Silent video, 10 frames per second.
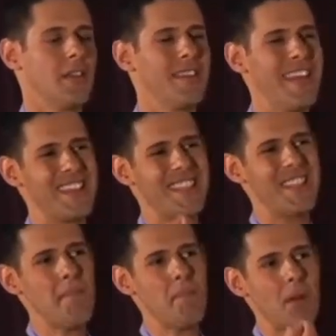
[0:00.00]
That
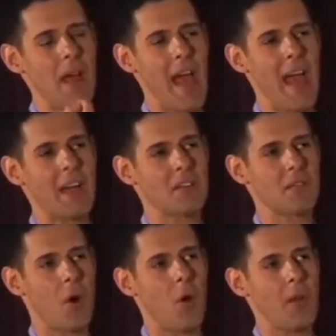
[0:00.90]
simple act of
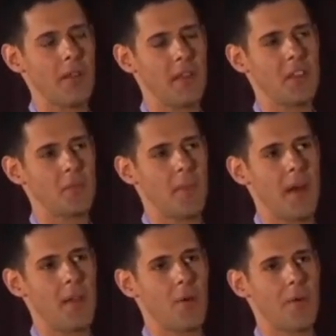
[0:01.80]
calling things
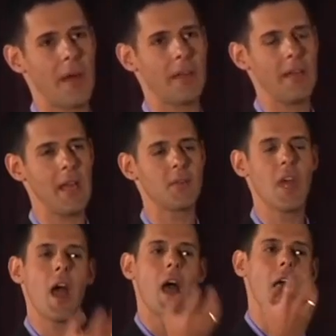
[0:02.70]
by their right names,
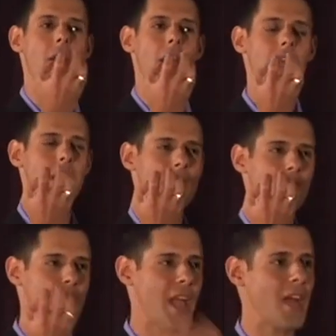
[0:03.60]
it
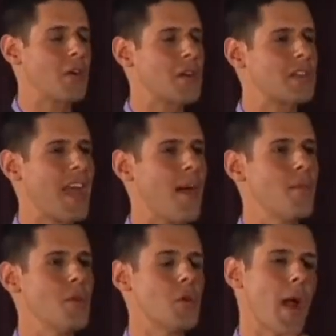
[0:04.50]
shattered a
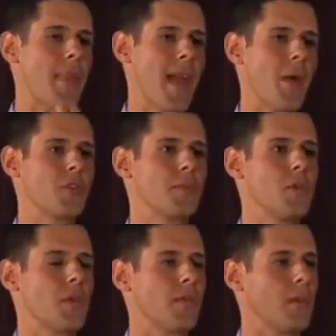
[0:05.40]
taboo, and that was
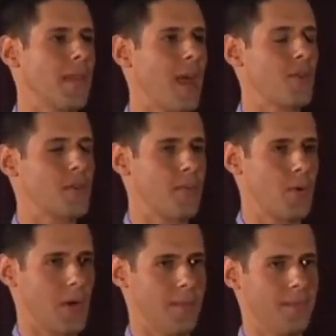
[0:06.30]
beautiful, and that was
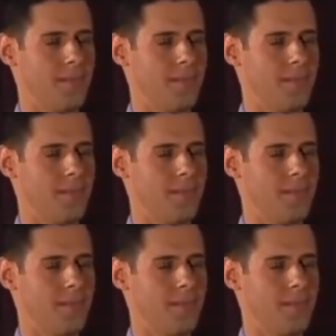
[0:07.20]
important.